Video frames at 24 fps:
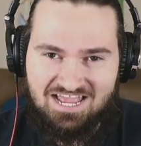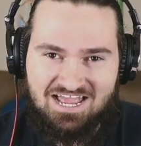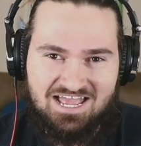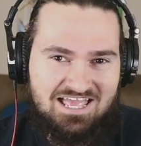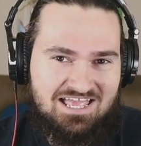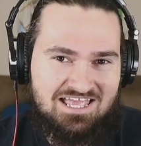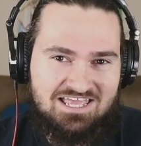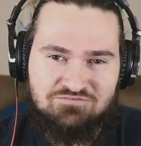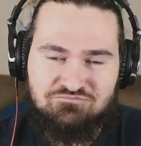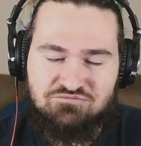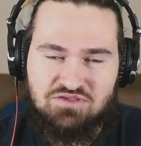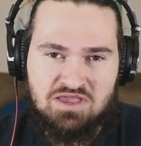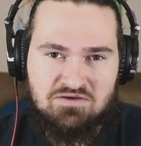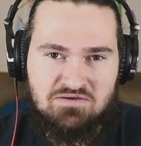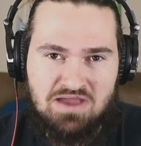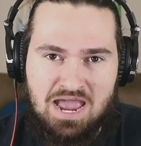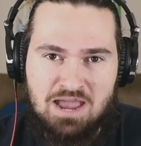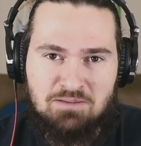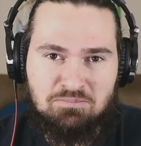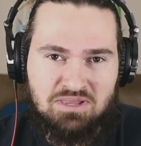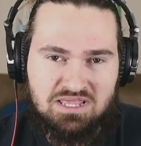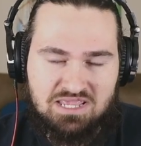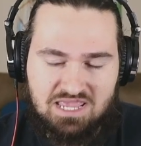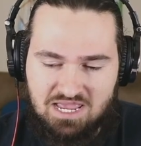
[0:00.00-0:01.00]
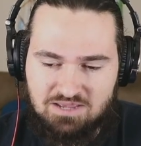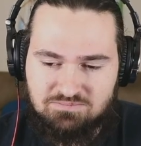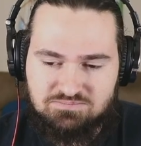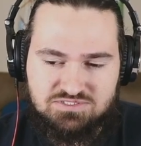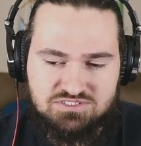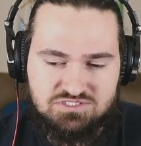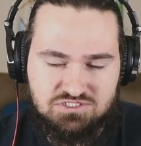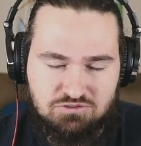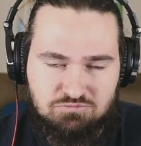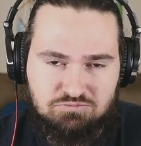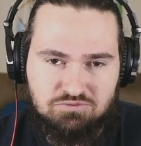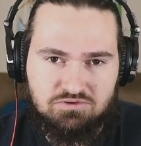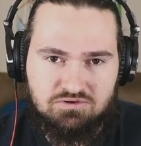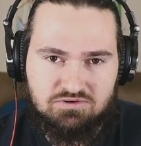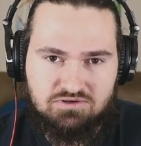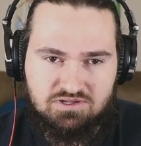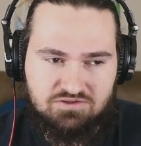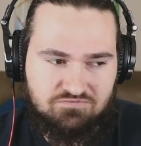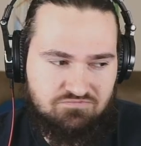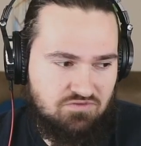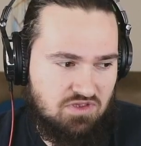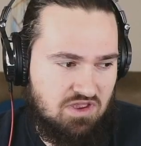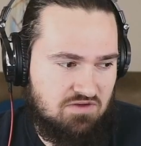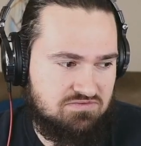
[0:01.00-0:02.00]
If you
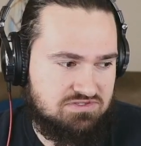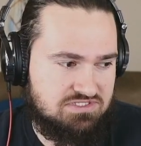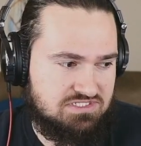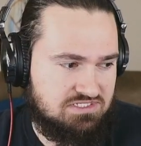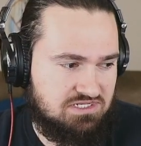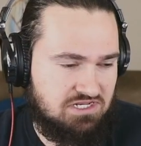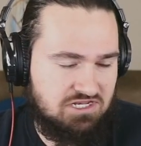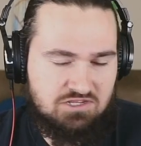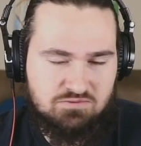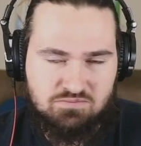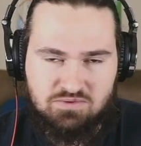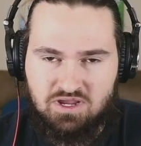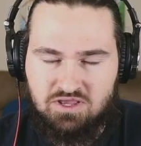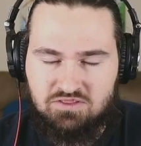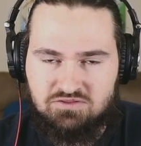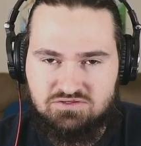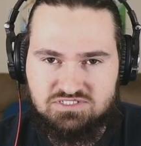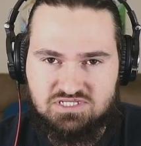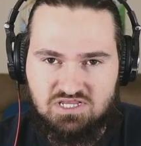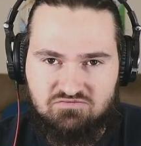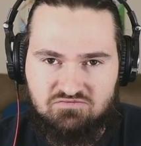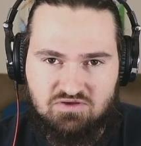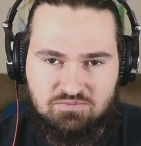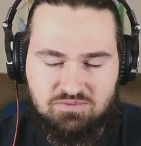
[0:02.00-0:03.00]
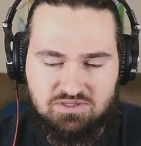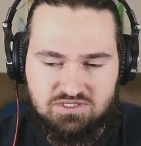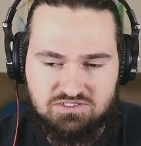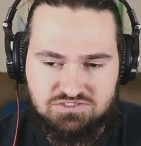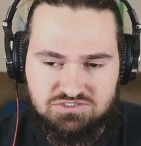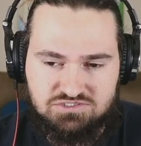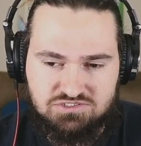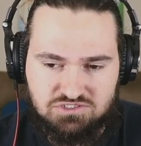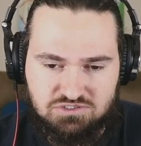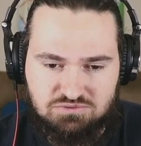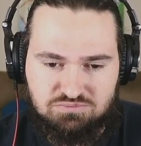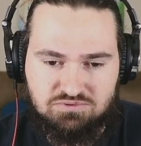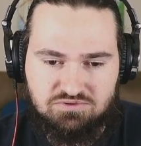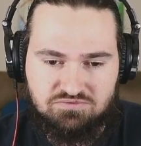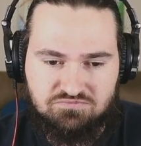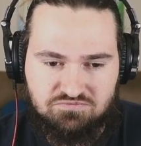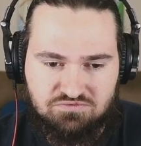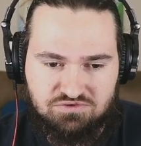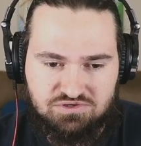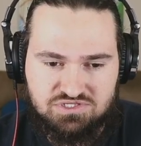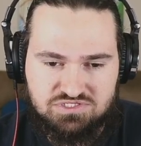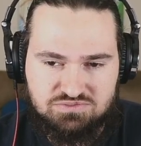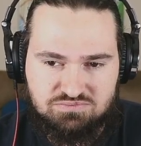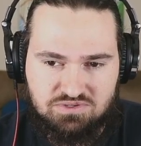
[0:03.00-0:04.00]
haven't seen any of my other stuff, I'm like super
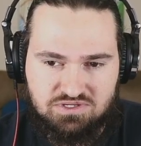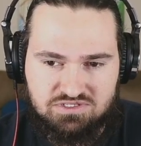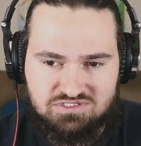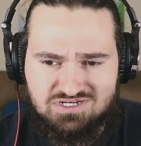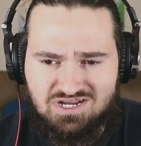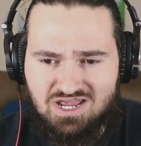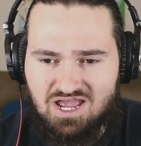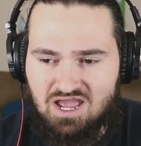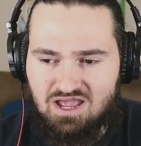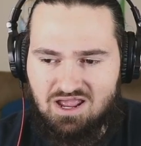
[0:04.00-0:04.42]
free speech.